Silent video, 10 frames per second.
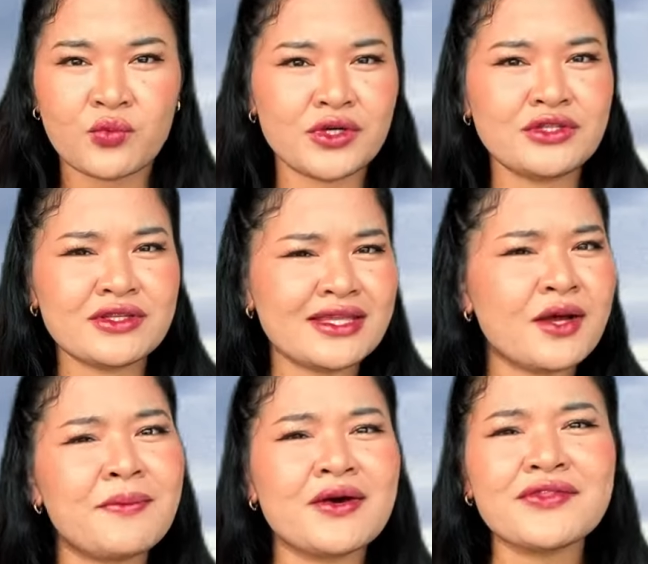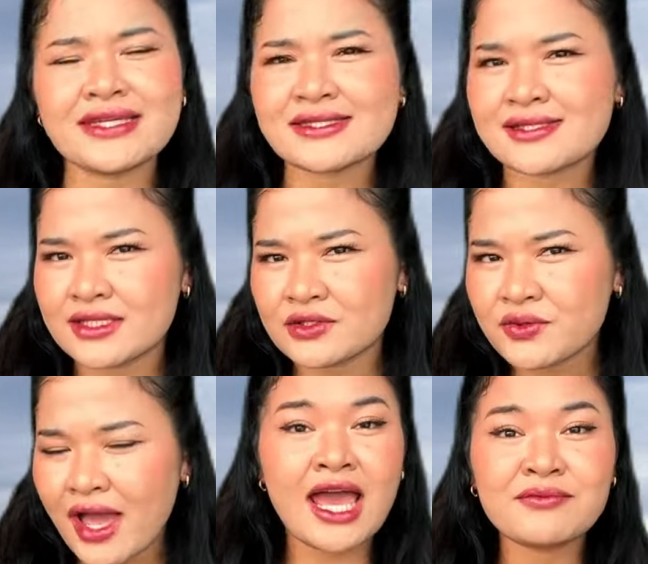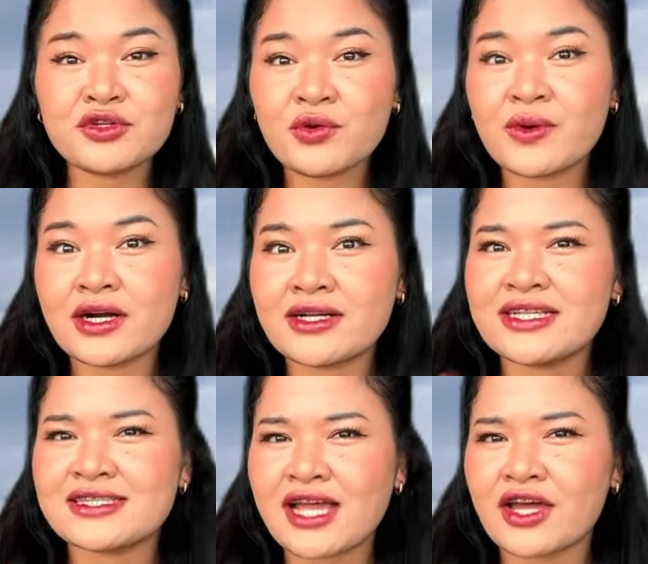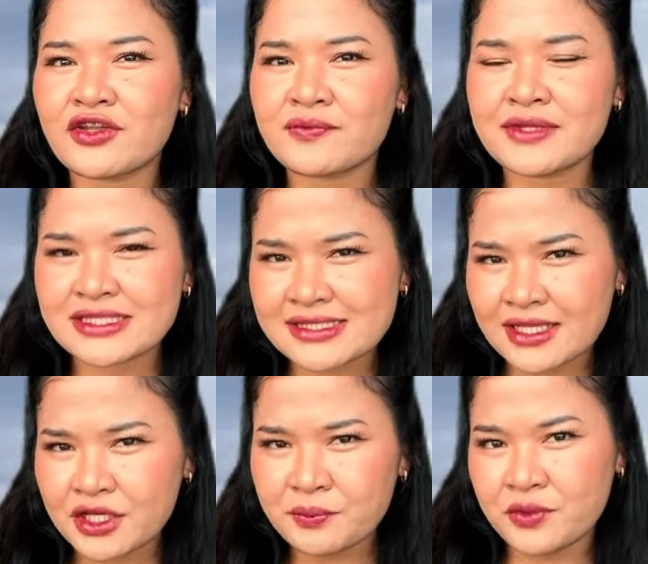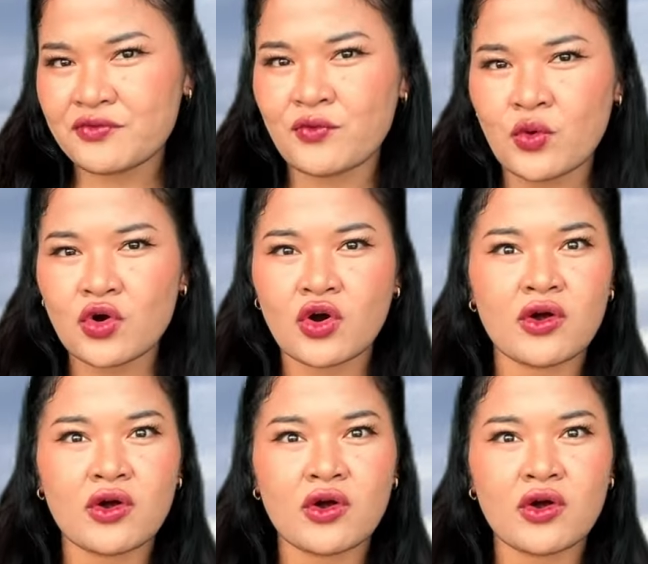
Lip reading: What do you think about this news? Have you ever heard this kind of this thing before,